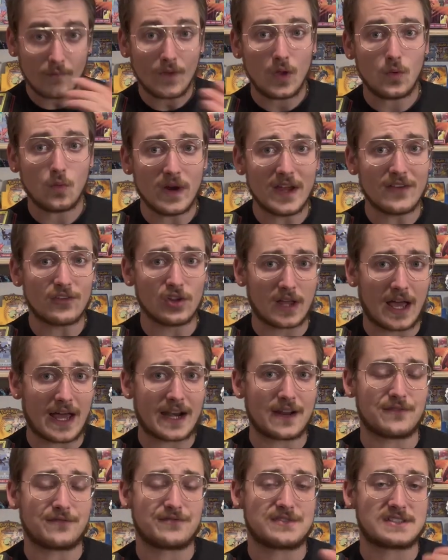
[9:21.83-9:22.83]
We have a lot
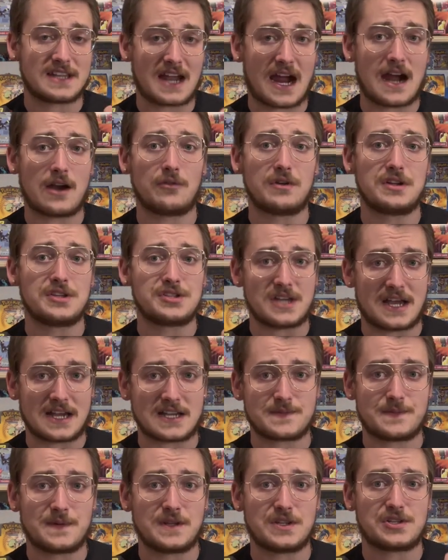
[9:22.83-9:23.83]
of Skyridge,
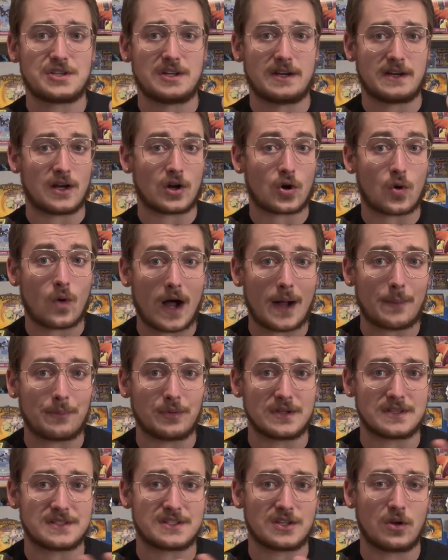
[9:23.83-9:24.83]
Expedition, and
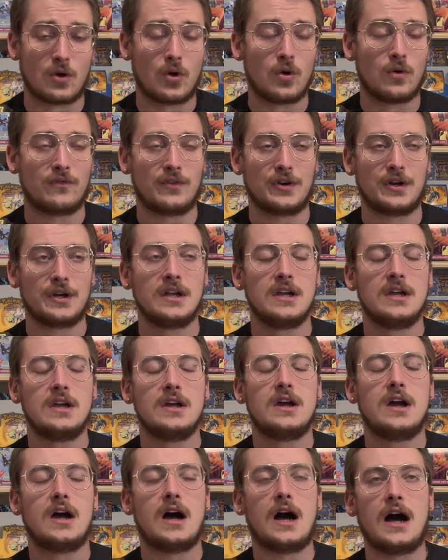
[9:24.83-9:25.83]
Aquapolis to go over.
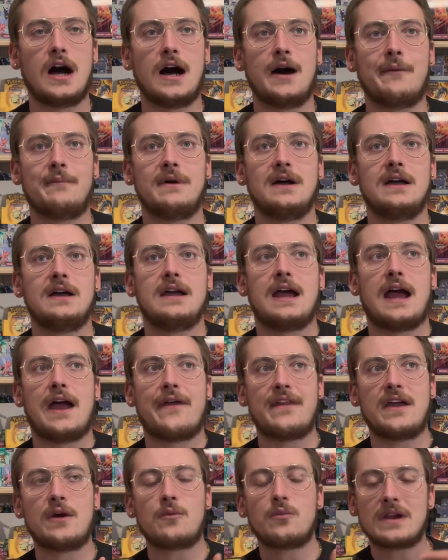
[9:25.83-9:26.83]
Um, and
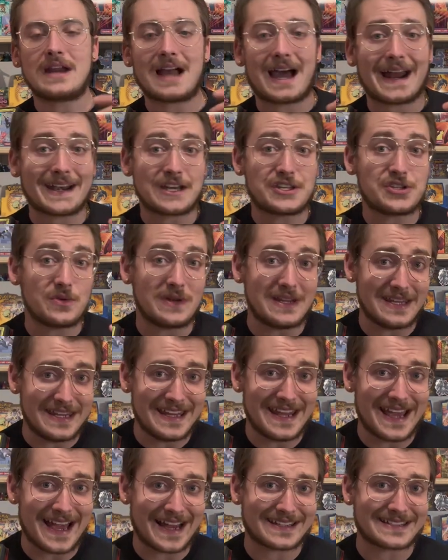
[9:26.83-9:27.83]
then we got into
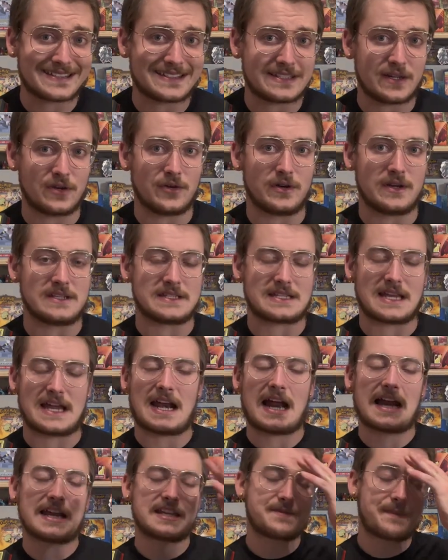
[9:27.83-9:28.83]
E X series, and
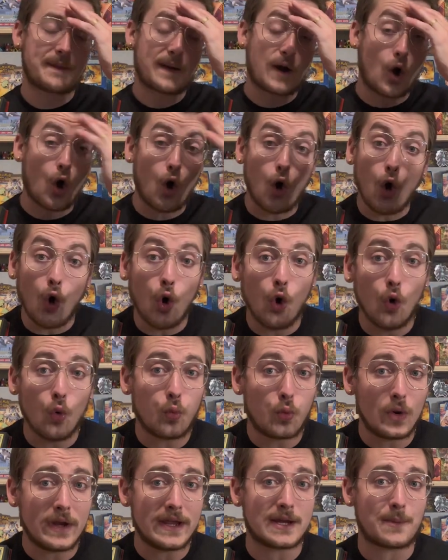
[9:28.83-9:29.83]
I spent a whole
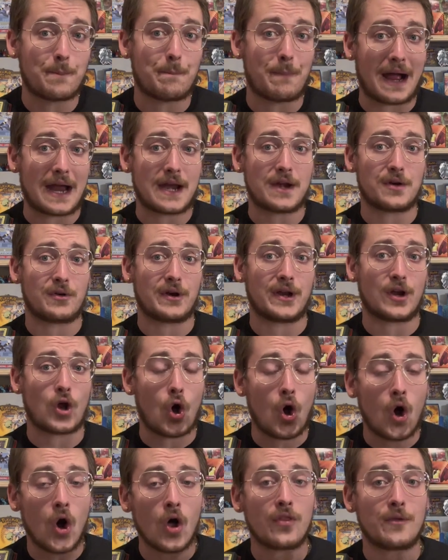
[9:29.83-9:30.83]
week bindering
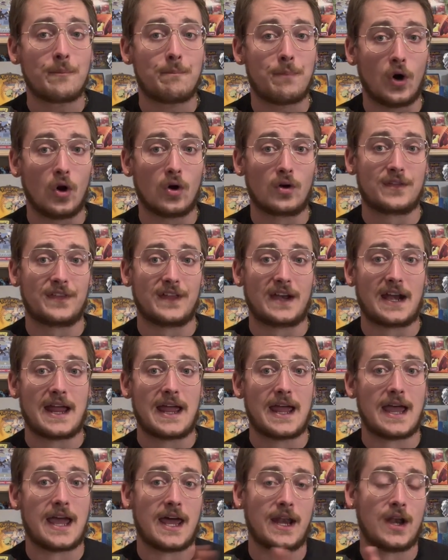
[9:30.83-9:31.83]
all the bulk that I
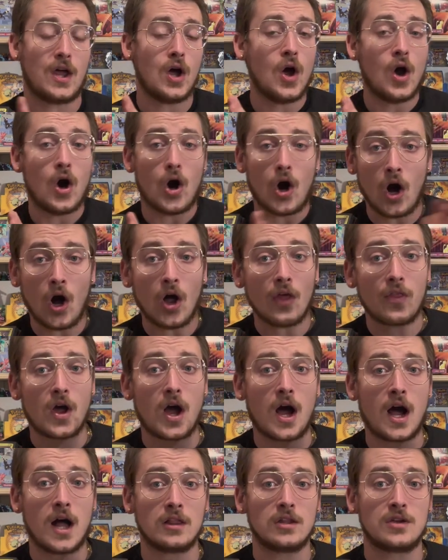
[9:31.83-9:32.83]
had, all the
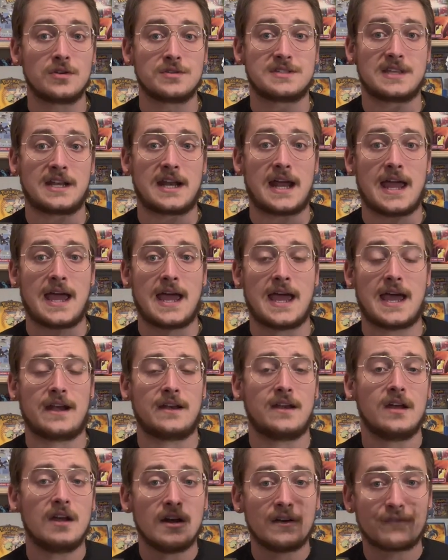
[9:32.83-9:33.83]
hollows that I
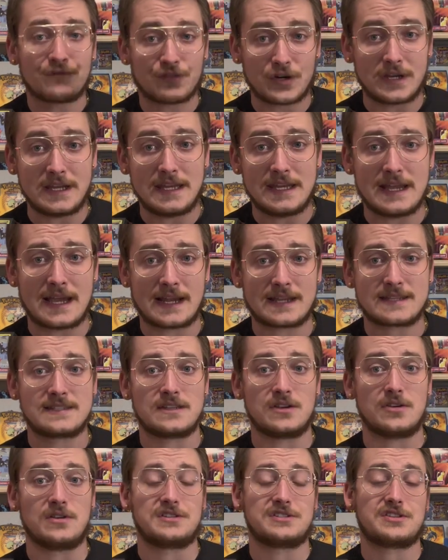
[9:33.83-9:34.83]
had for E X
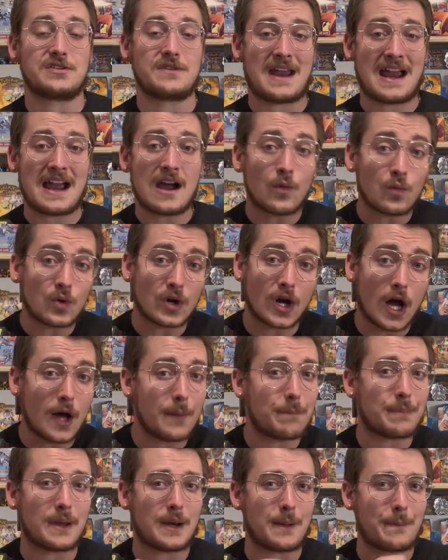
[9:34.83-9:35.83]
series. So now we're
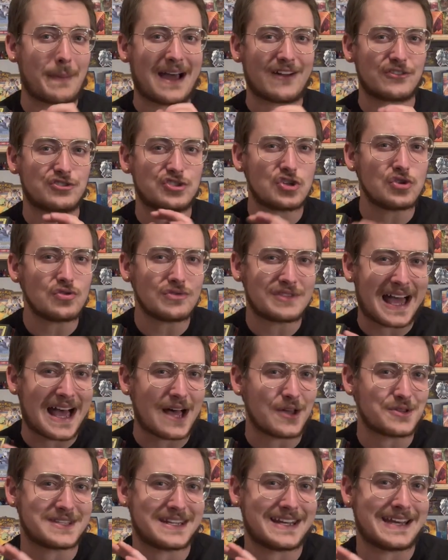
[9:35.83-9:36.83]
up at about two
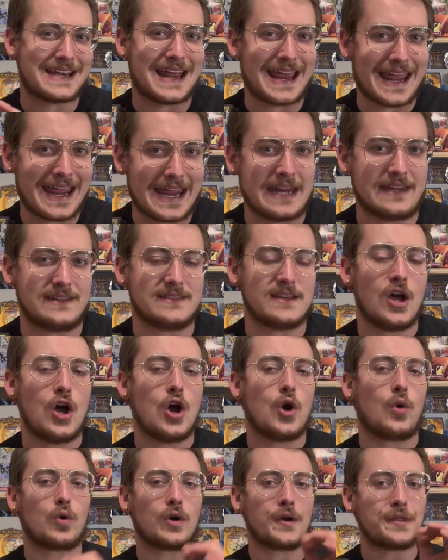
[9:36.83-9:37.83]
thousand eight.
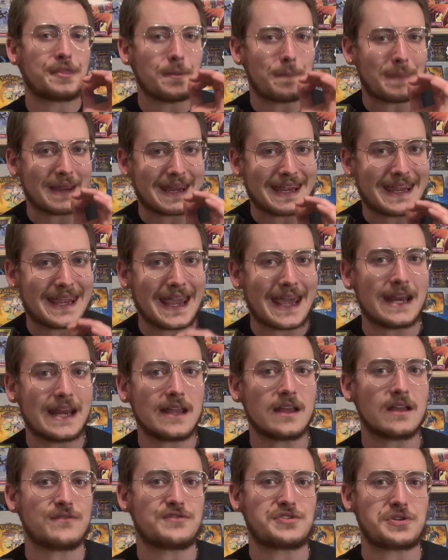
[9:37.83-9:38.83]
We're at the
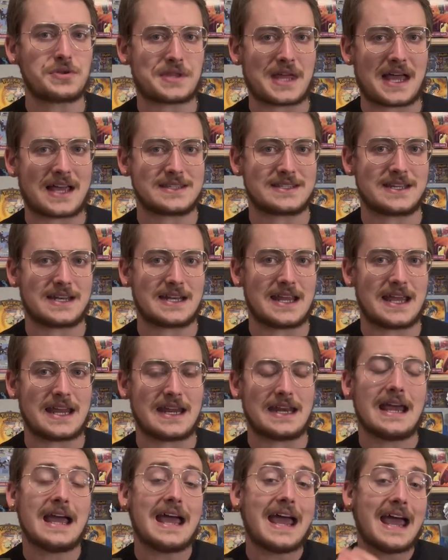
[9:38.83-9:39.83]
beginning of two thousand
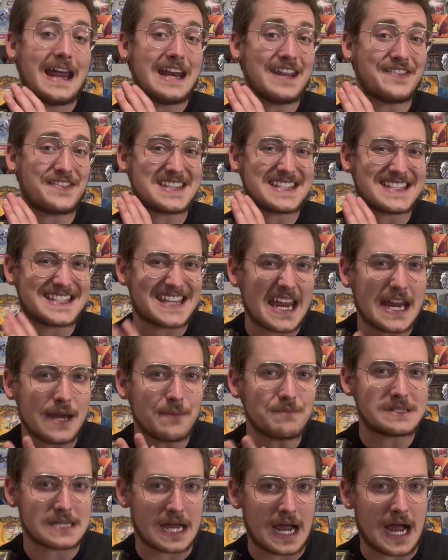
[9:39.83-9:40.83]
eight, and at the
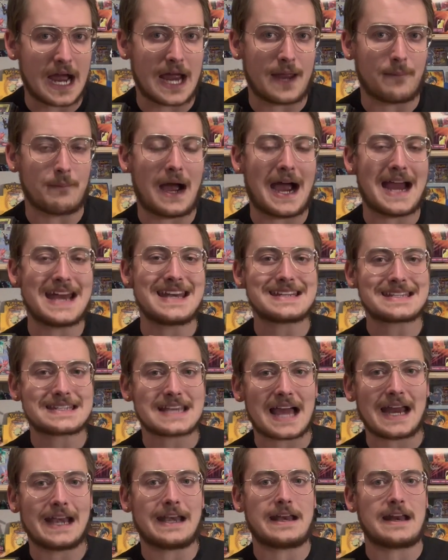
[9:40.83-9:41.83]
same time, I
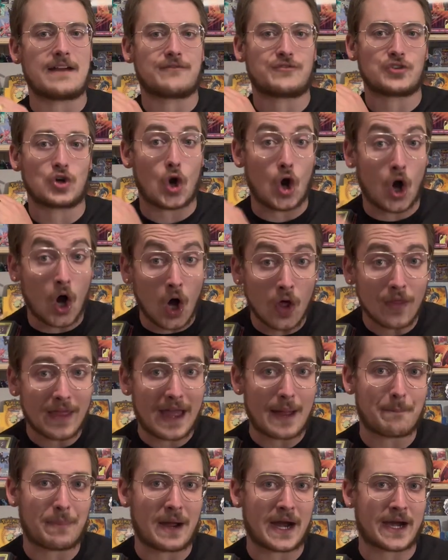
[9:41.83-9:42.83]
decided after all
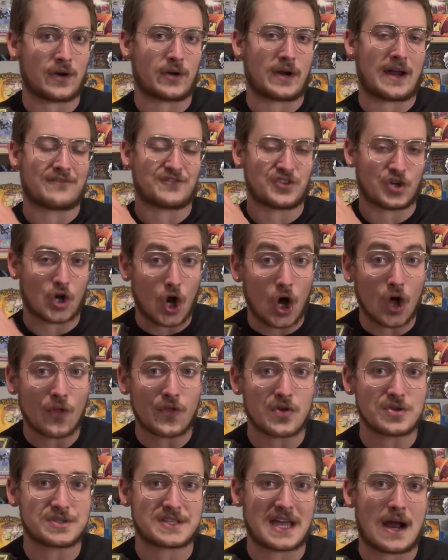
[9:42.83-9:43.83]
that bindering, after all
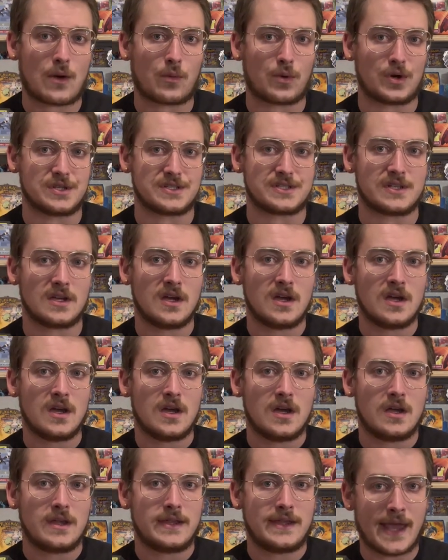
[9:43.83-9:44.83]
those hours,
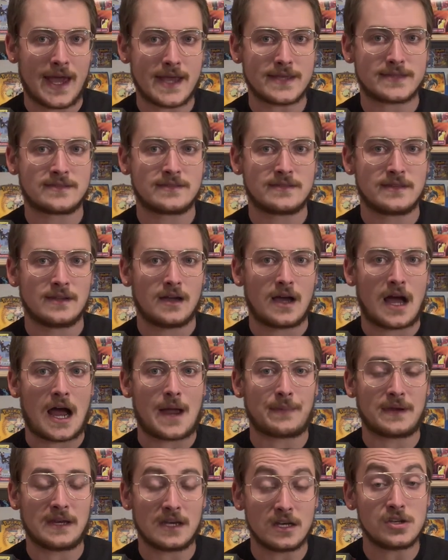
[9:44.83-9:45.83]
yes,
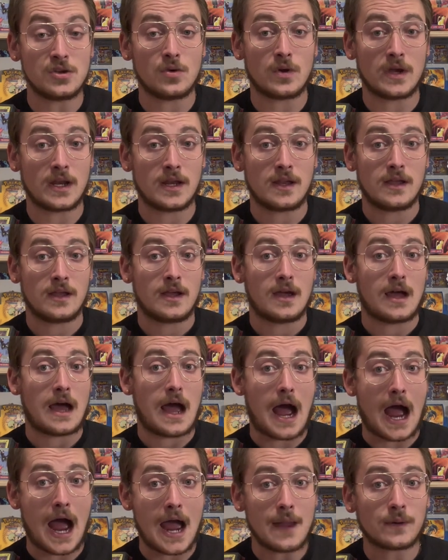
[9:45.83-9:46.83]
I'm going to do it.
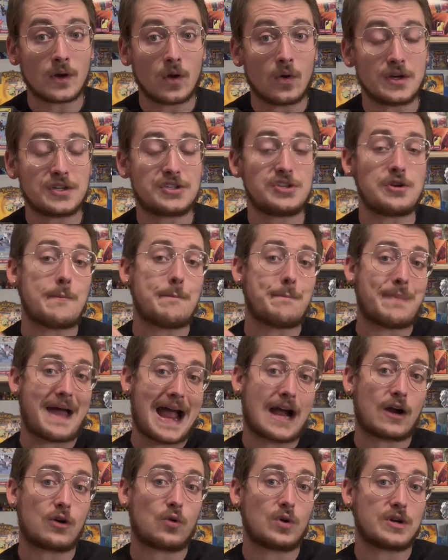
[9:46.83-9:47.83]
I'm going to
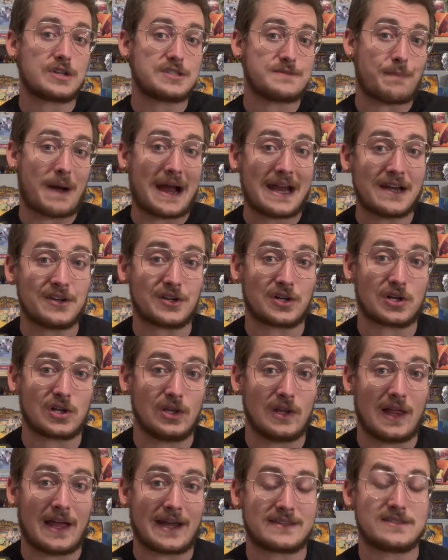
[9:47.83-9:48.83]
backwards binder
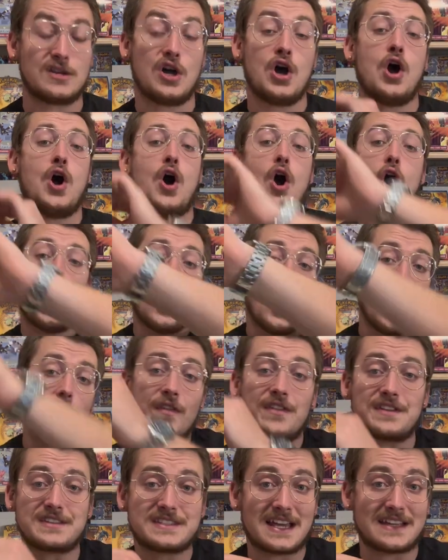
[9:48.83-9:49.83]
collect all
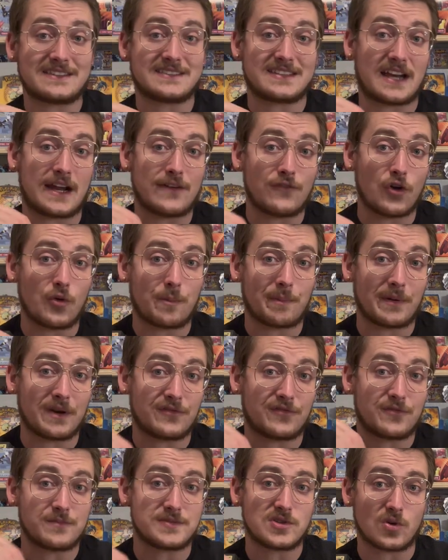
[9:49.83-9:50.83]
the sets that I've opened
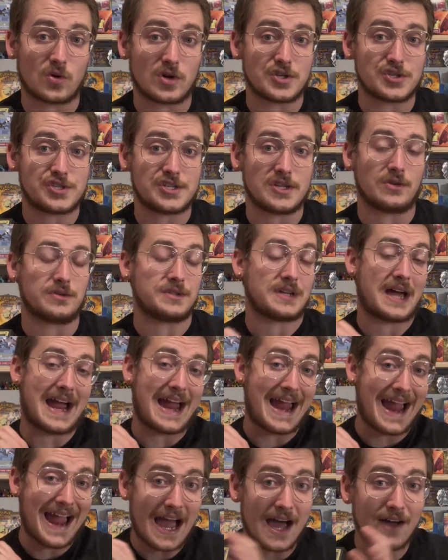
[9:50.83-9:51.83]
from Sword and Shield. I
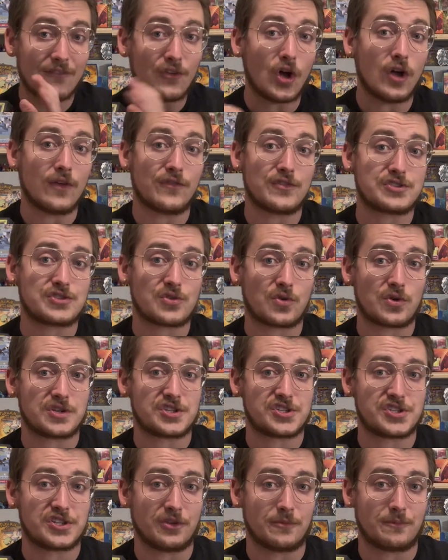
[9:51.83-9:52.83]
have all the Sword and
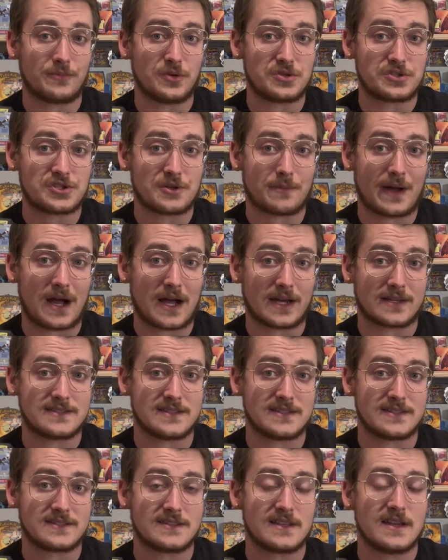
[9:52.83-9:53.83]
Shield booster
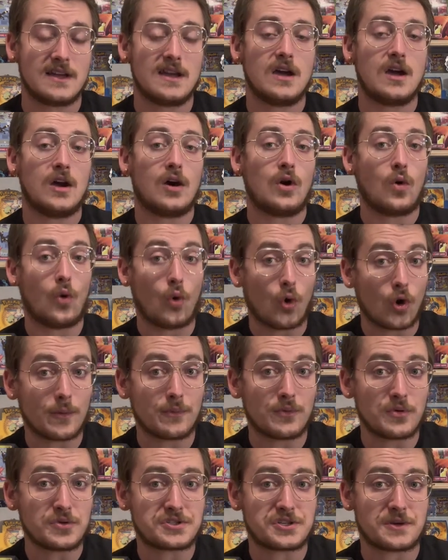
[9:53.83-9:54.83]
boxes or
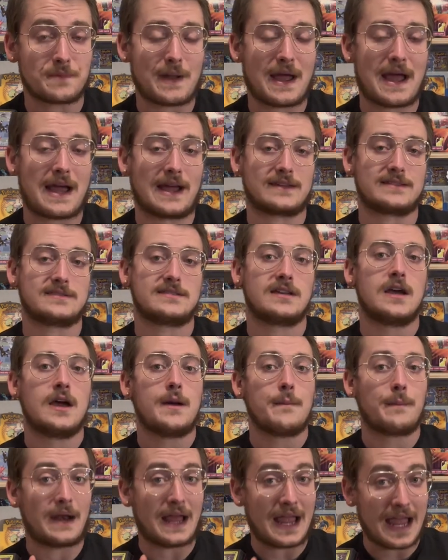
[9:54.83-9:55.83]
booster packs,
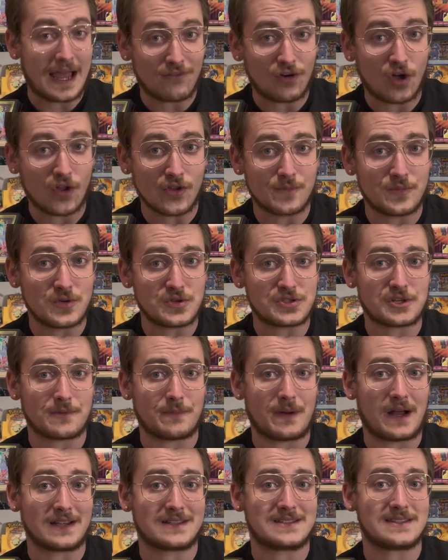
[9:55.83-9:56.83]
but I have all the booster
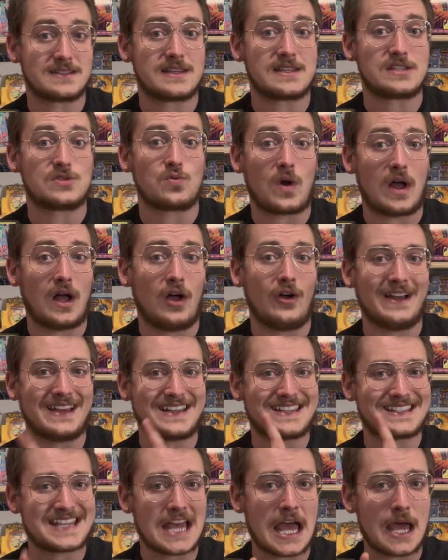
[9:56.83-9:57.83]
boxes as well,
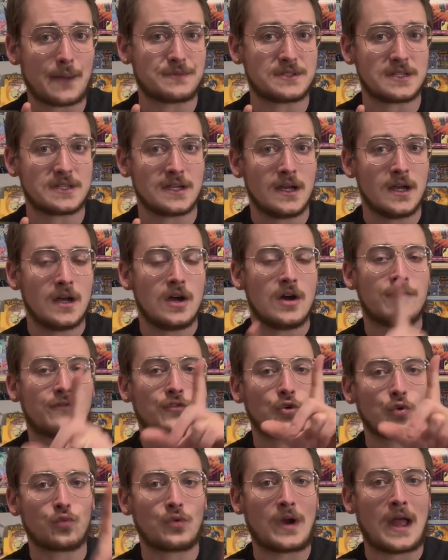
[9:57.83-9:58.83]
except
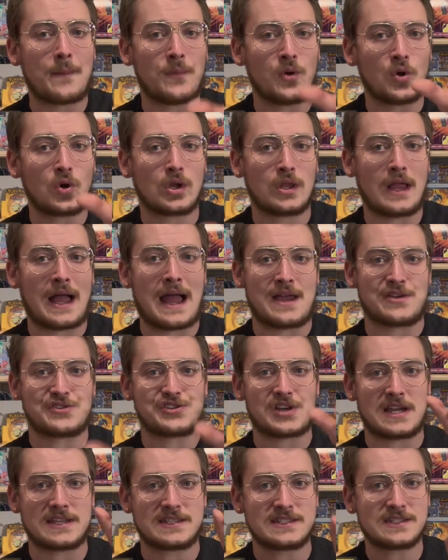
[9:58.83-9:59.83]
for Rebel Clash.
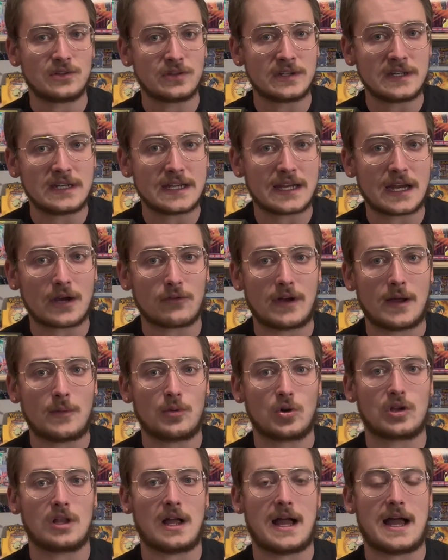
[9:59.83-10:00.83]
I still need to get Rebel
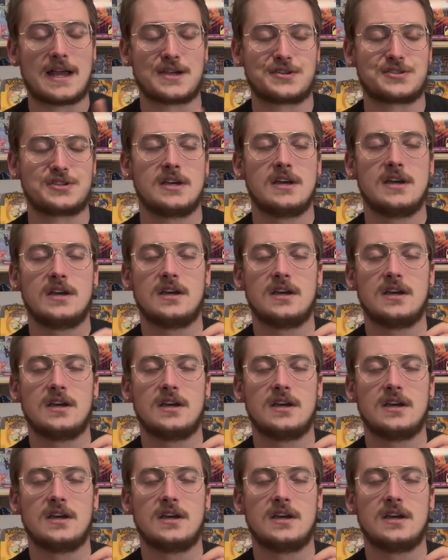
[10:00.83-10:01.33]
Clash.